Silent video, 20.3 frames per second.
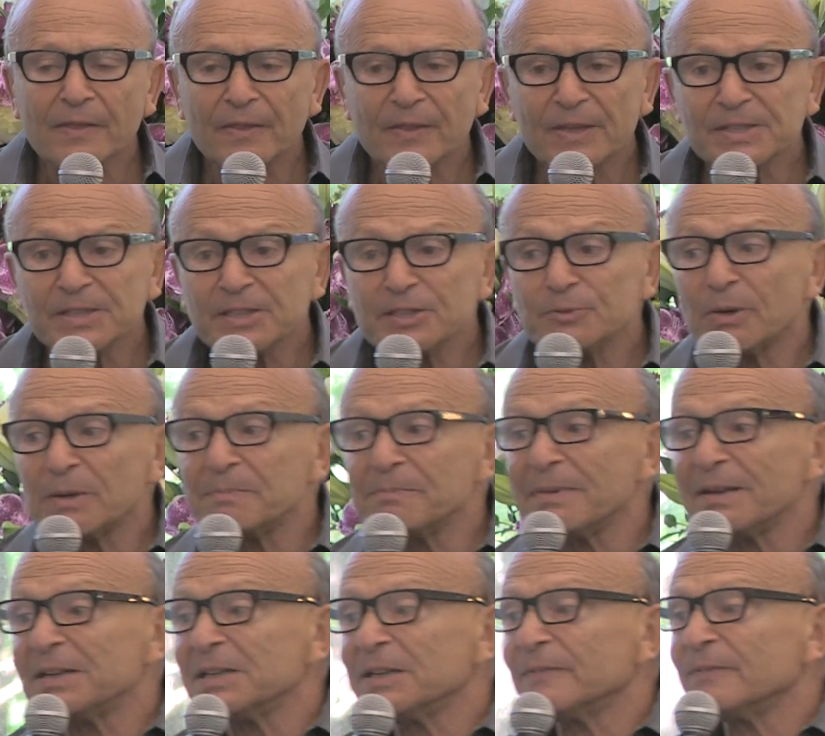This is what
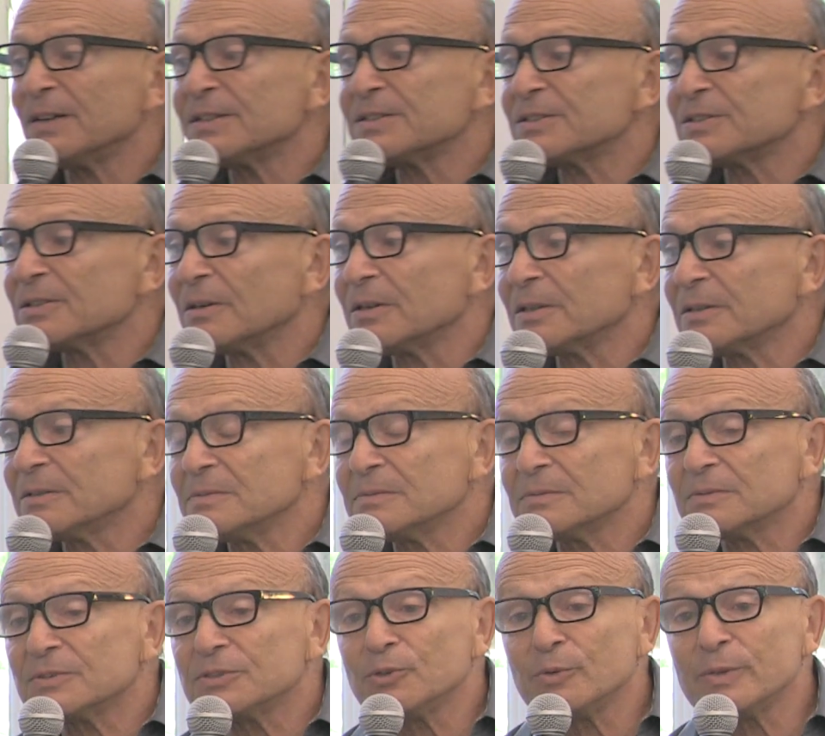many of us are
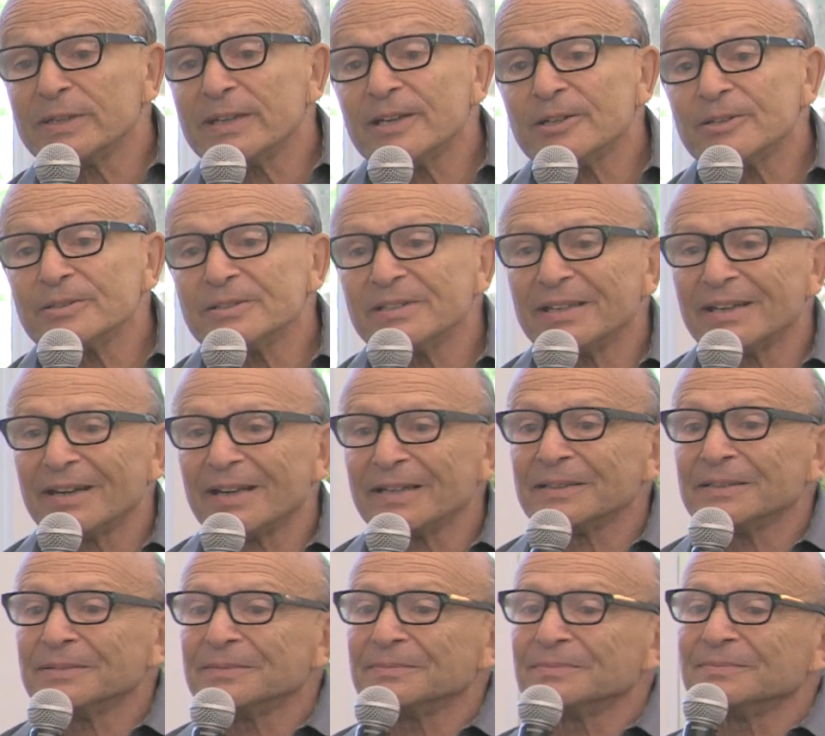doing here today.